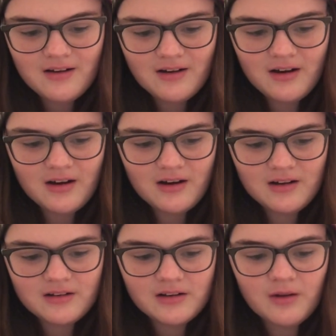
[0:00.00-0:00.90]
Uh,
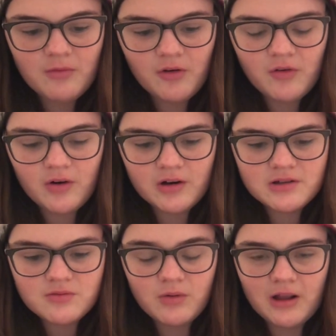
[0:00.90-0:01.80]
number four
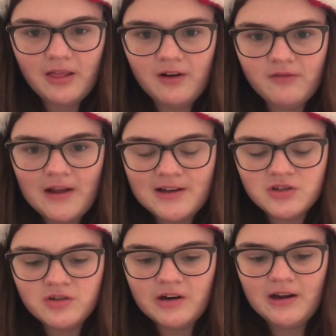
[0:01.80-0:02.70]
is real or fake
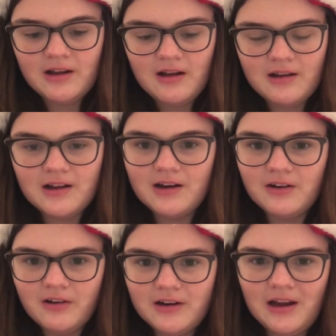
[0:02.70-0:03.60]
tree. I kind of
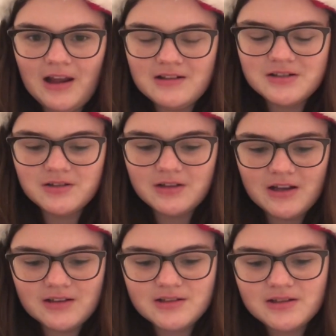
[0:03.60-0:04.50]
already answered
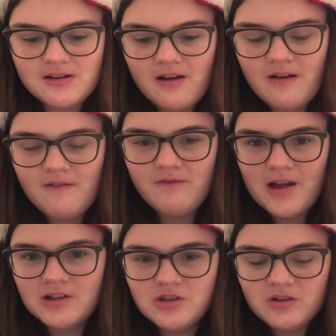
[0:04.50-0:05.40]
this.
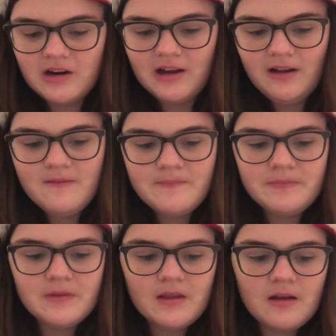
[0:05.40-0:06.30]
Fake tree.
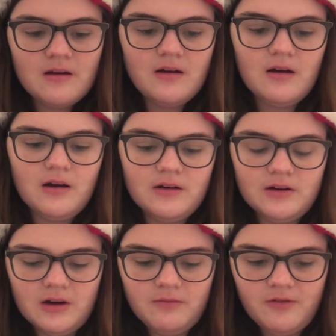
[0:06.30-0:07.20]
Uh,
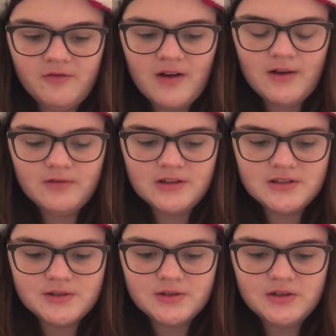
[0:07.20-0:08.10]
number five
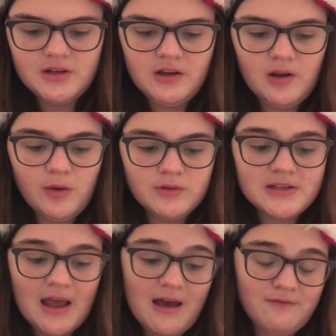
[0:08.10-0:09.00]
is, do you use
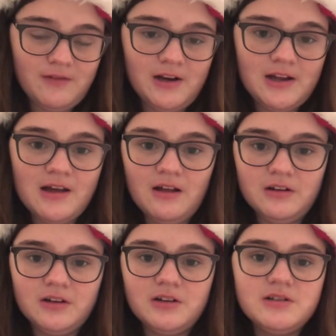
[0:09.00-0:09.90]
advent
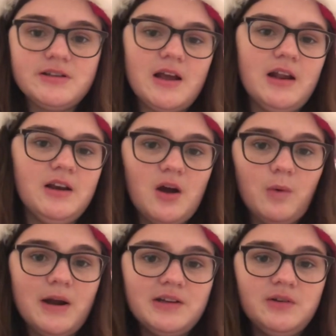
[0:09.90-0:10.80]
calendars? And no,
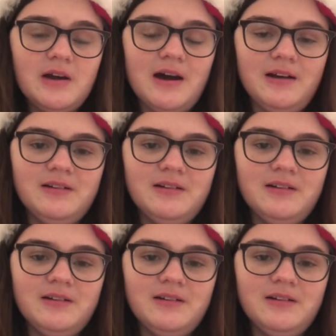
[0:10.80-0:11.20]
I do not.